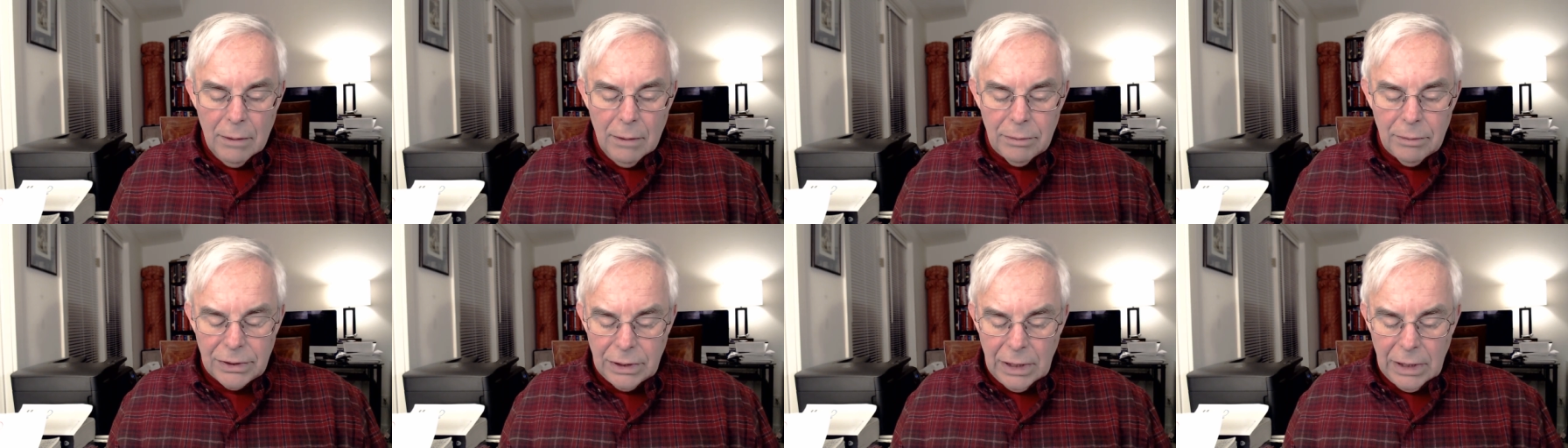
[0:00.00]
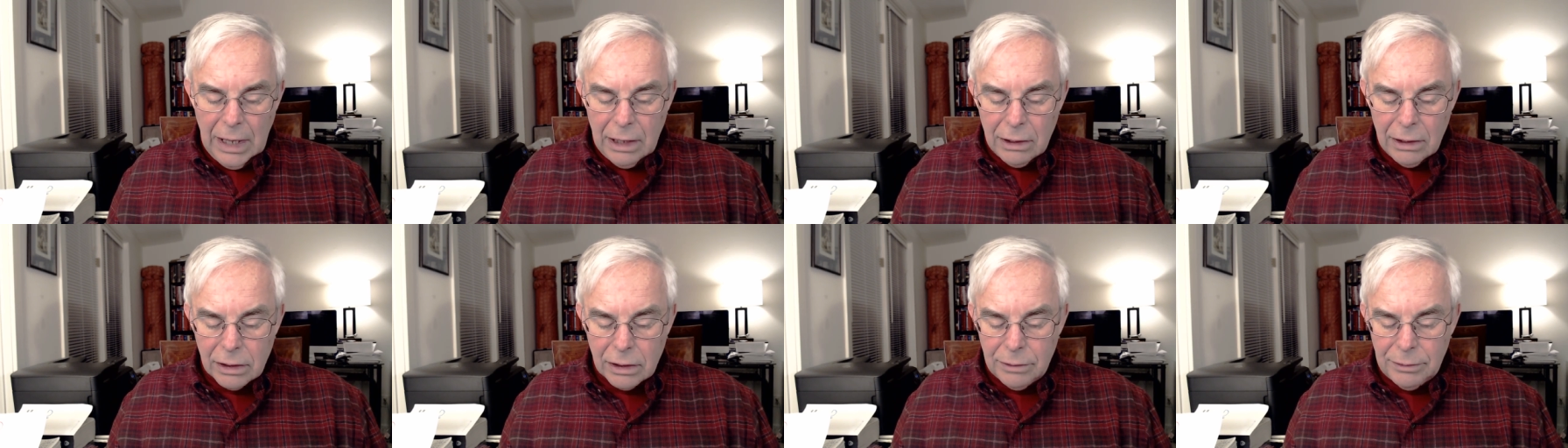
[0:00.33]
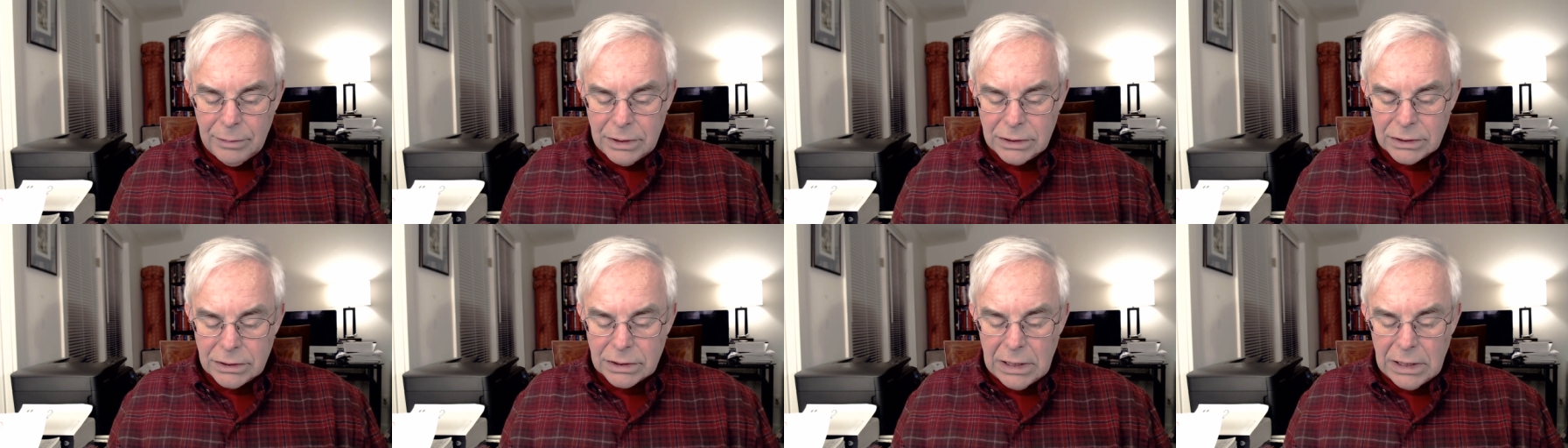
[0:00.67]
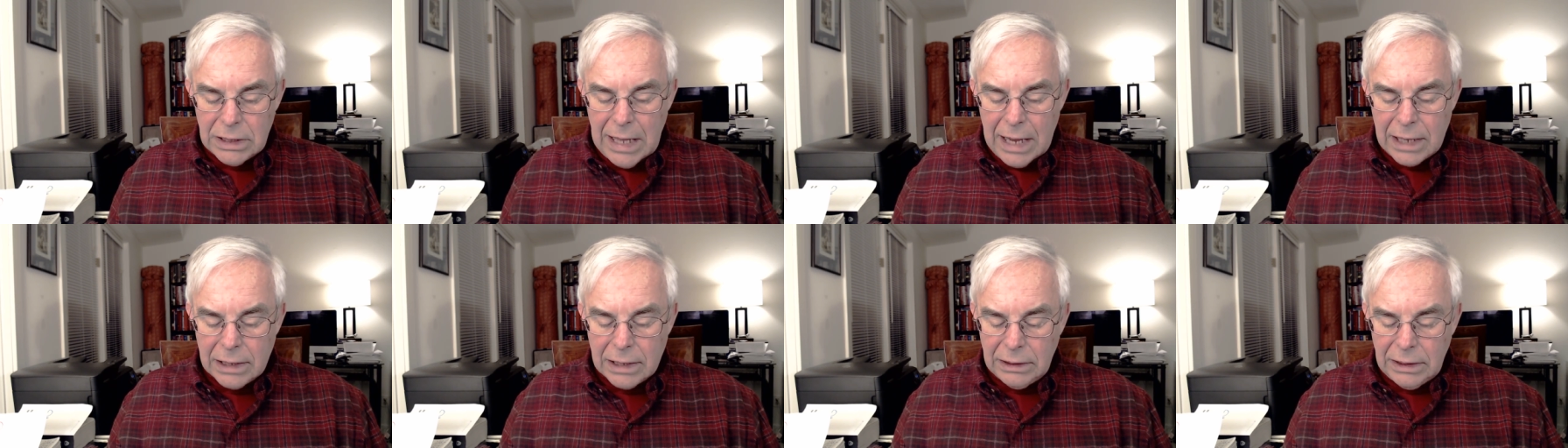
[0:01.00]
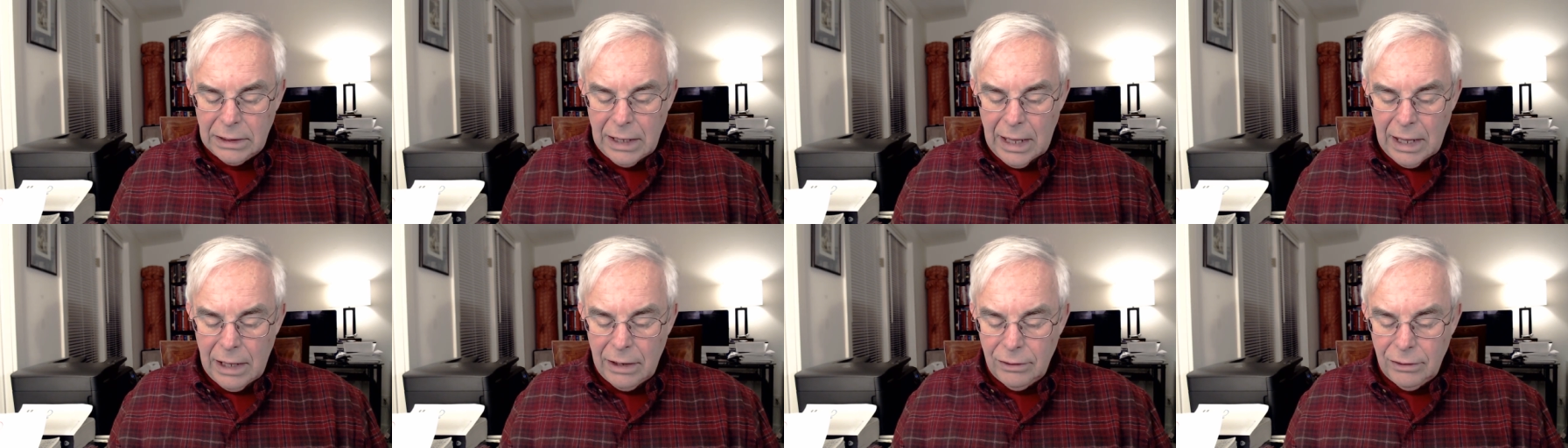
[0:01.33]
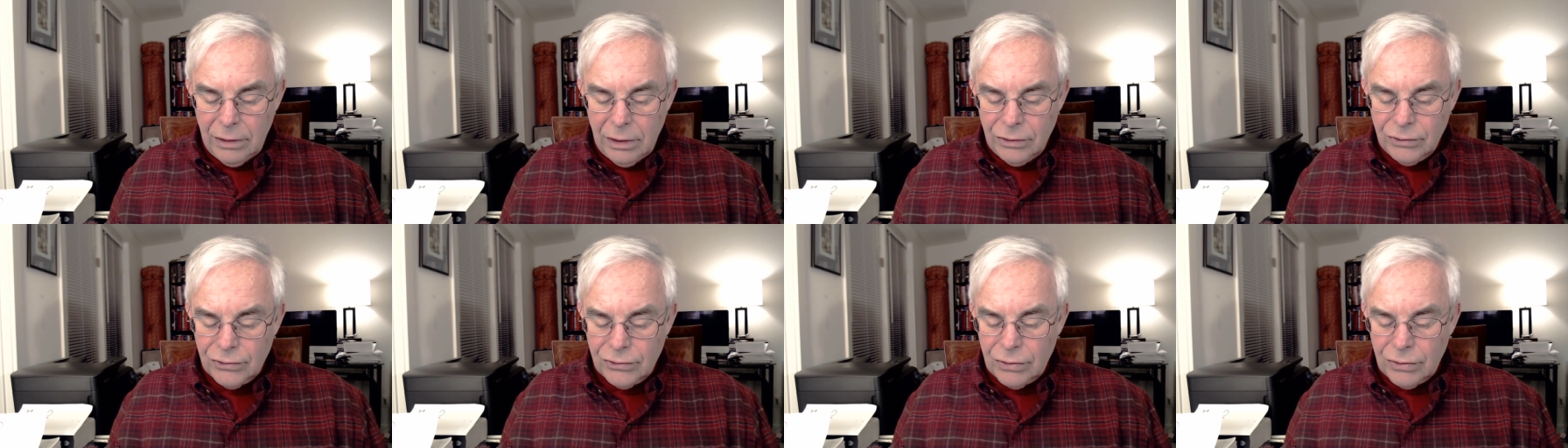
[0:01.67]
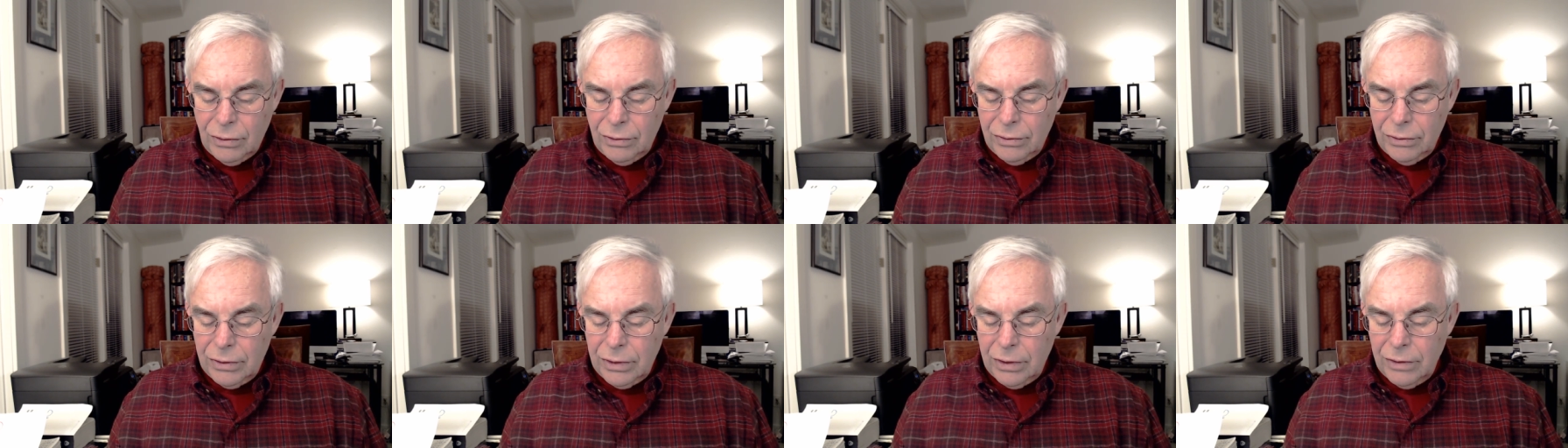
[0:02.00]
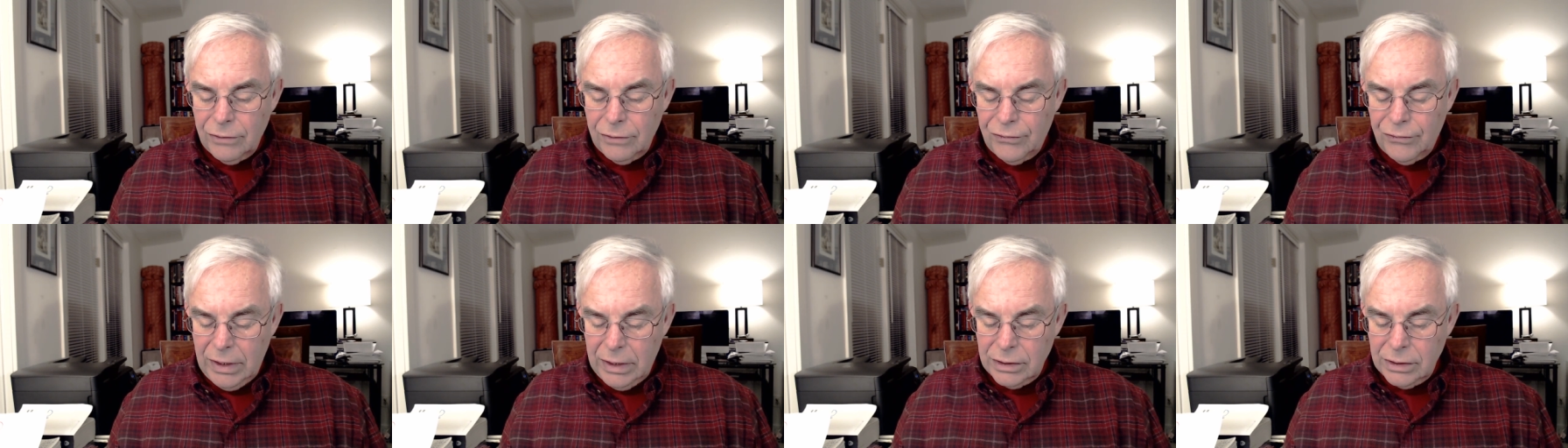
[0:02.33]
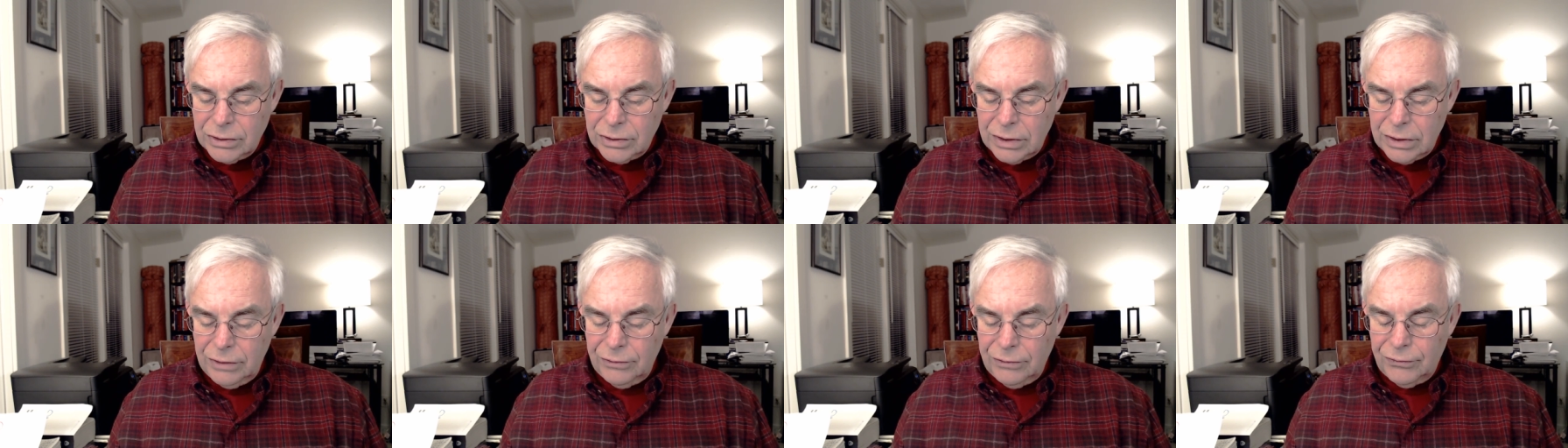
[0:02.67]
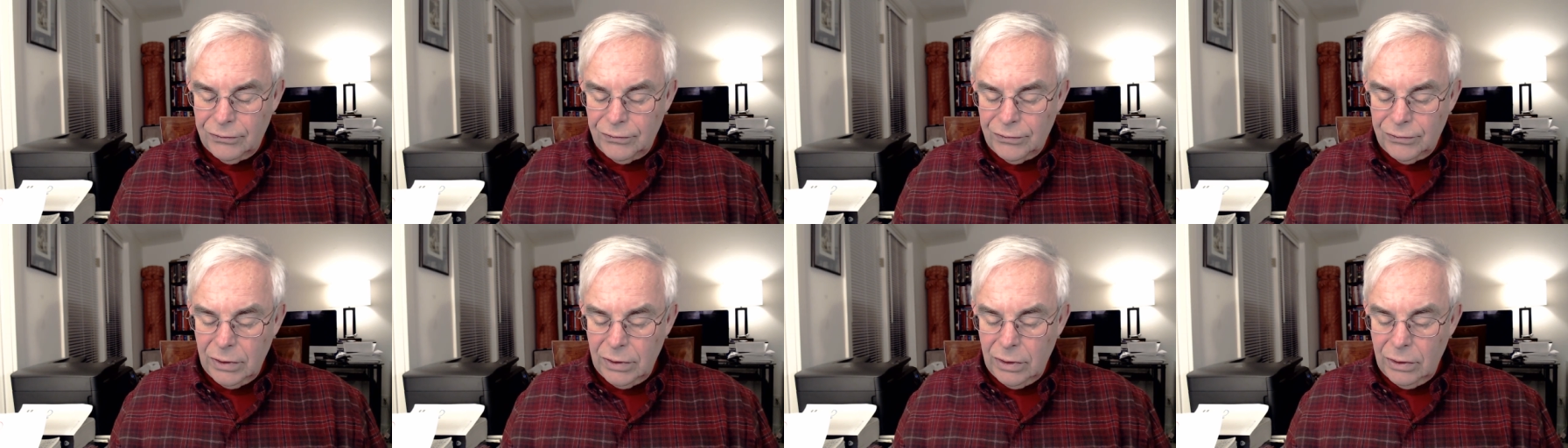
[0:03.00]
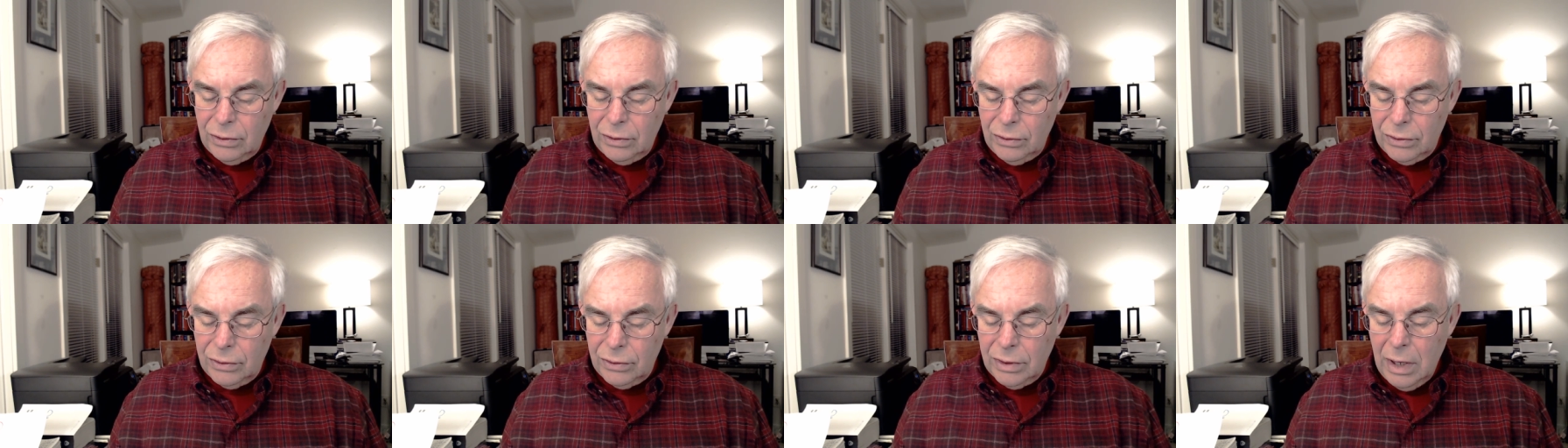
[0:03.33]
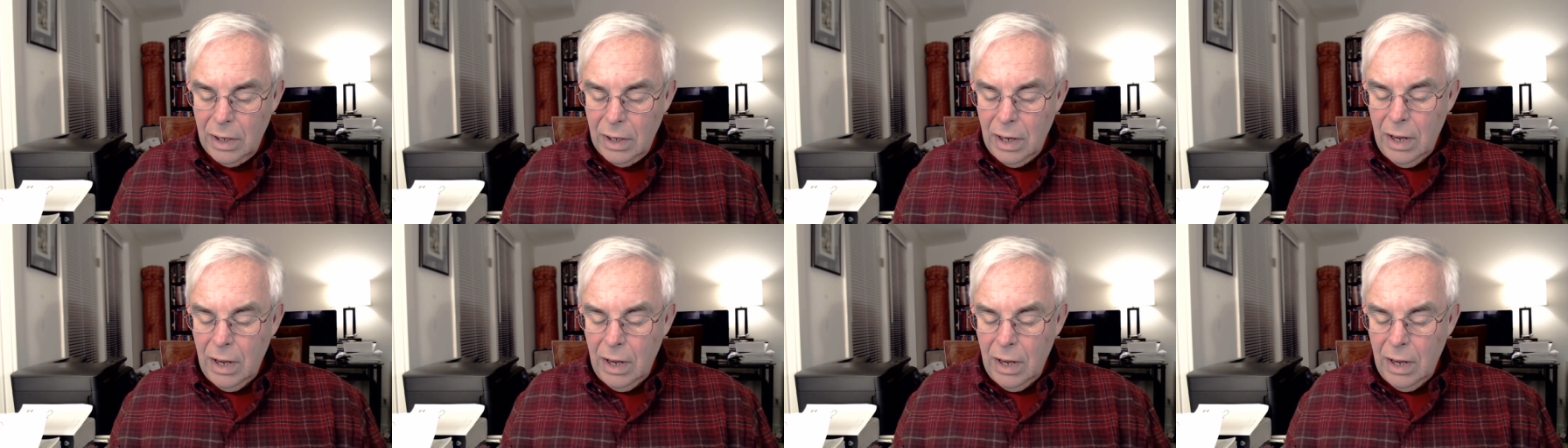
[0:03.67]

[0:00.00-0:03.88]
But the alchemists lacked that, so their fantasy flowed